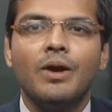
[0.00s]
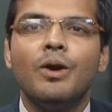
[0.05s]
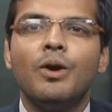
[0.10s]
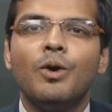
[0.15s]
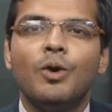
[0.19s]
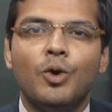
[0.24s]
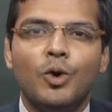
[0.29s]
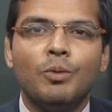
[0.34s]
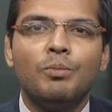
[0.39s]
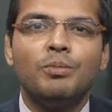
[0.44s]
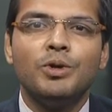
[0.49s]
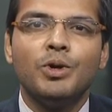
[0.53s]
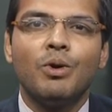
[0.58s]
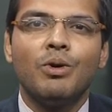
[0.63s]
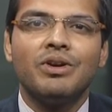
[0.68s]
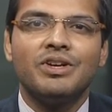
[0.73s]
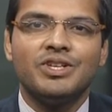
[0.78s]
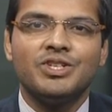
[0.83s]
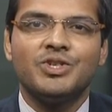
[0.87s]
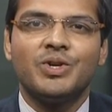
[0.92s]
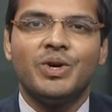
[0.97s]
Hope you all
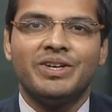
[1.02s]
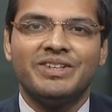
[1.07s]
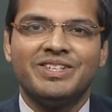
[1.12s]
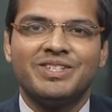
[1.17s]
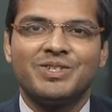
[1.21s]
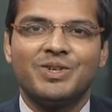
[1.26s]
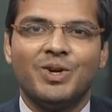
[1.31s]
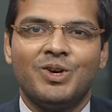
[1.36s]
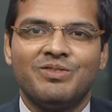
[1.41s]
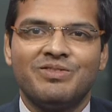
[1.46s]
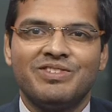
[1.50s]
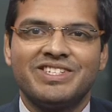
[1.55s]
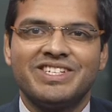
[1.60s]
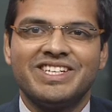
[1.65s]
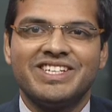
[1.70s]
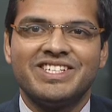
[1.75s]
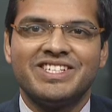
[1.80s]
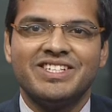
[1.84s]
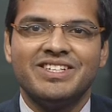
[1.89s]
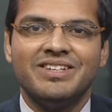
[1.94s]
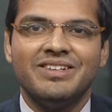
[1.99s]
enjoyed this
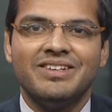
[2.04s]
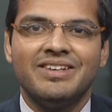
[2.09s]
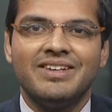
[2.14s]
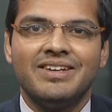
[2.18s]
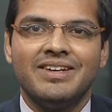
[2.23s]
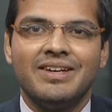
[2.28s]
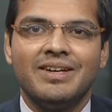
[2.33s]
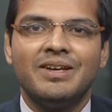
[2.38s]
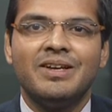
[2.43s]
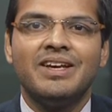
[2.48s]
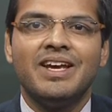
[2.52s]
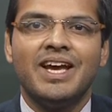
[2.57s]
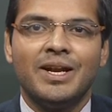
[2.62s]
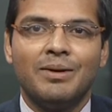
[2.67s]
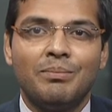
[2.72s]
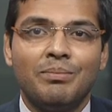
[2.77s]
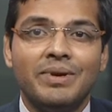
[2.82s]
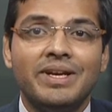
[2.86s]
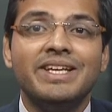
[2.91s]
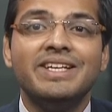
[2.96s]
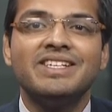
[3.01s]
conversation, and
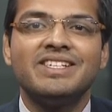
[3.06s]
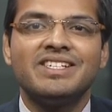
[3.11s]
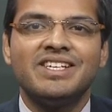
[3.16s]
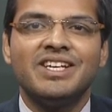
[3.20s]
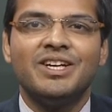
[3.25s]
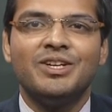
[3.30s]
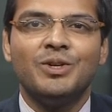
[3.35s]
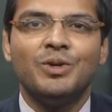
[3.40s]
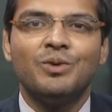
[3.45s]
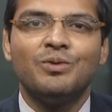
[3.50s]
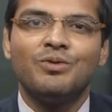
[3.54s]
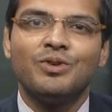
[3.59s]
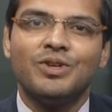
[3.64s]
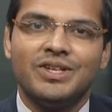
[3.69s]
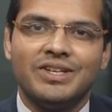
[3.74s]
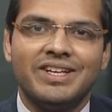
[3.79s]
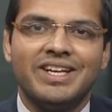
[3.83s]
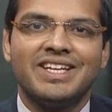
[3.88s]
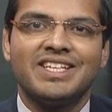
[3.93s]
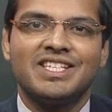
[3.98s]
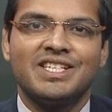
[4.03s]
please stay tuned for our
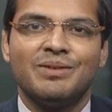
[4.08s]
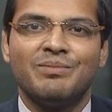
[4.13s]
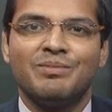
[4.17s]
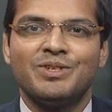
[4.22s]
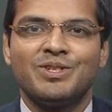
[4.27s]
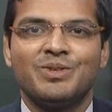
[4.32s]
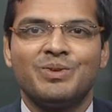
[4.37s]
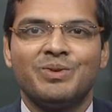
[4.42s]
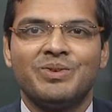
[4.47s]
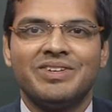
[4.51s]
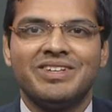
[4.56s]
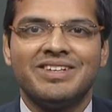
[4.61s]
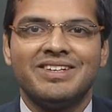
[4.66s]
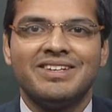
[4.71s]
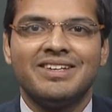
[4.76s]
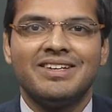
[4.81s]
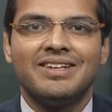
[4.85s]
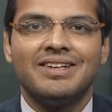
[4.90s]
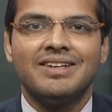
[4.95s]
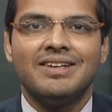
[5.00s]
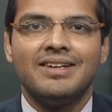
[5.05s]
next episode.
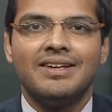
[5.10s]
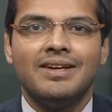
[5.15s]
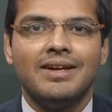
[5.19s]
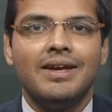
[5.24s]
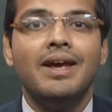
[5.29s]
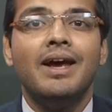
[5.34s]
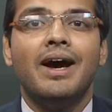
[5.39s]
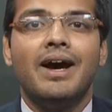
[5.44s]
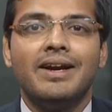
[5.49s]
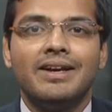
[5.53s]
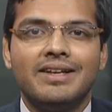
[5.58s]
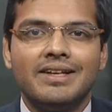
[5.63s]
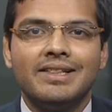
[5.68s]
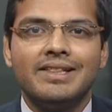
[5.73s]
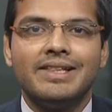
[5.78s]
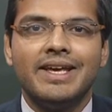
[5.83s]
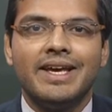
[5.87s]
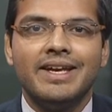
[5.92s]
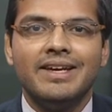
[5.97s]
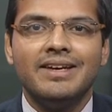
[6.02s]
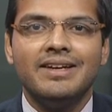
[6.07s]
Until
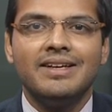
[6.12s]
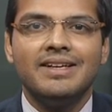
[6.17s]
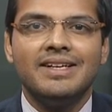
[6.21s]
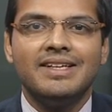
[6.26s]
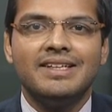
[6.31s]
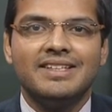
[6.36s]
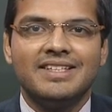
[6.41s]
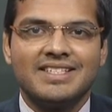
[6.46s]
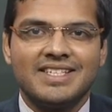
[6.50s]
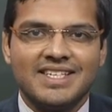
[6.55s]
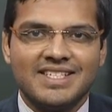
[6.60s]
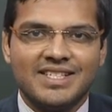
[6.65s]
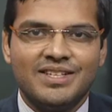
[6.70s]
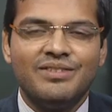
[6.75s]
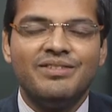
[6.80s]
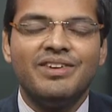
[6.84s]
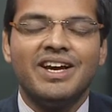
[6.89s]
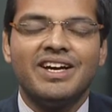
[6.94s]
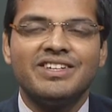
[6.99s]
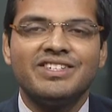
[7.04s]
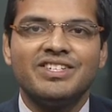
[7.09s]
then, this is
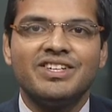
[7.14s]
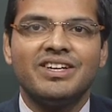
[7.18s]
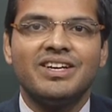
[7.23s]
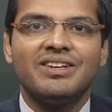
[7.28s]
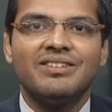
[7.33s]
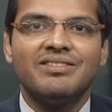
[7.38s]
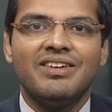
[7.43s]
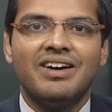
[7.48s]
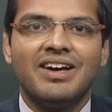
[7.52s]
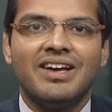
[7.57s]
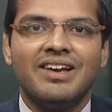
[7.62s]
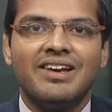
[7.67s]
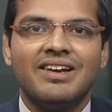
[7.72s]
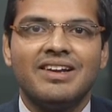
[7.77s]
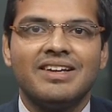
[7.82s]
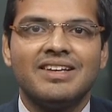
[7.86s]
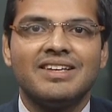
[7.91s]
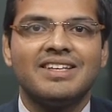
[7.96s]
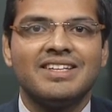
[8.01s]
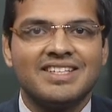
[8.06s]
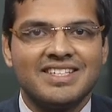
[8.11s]
Divyansh Agarwal
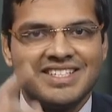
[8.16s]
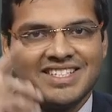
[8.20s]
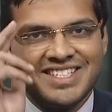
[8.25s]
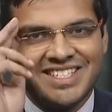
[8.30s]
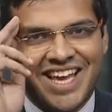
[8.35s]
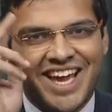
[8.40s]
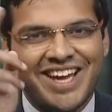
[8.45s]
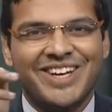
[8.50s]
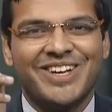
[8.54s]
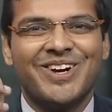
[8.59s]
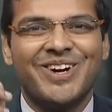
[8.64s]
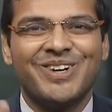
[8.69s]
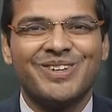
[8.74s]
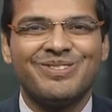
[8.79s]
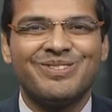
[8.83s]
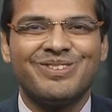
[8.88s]
signing off.